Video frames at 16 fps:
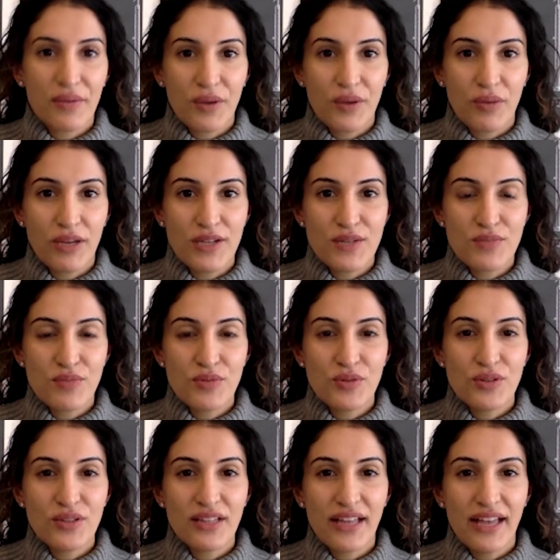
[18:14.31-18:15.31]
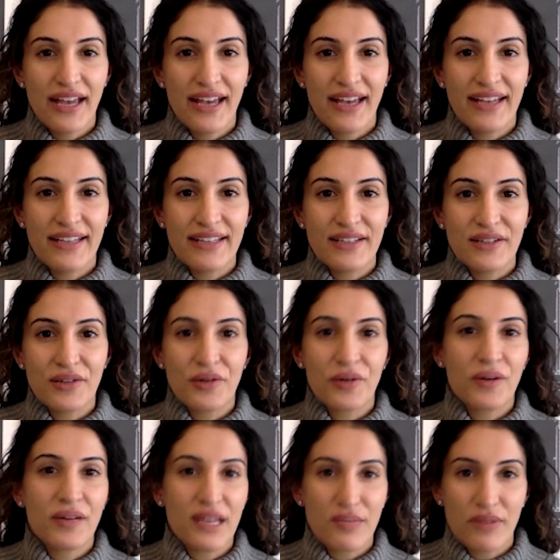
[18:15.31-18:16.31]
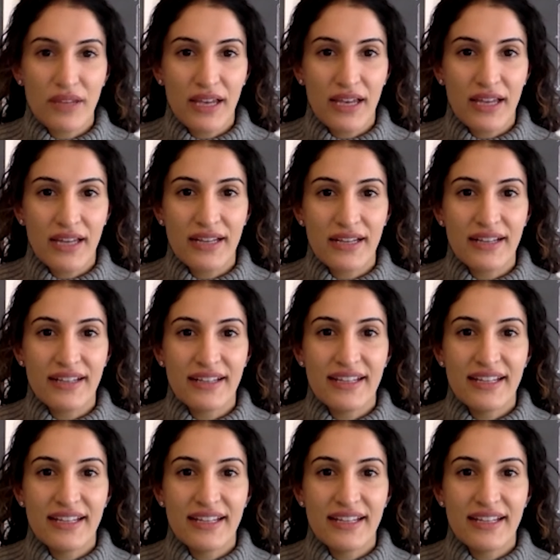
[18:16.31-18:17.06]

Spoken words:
your patient pool. And growing up in Canada,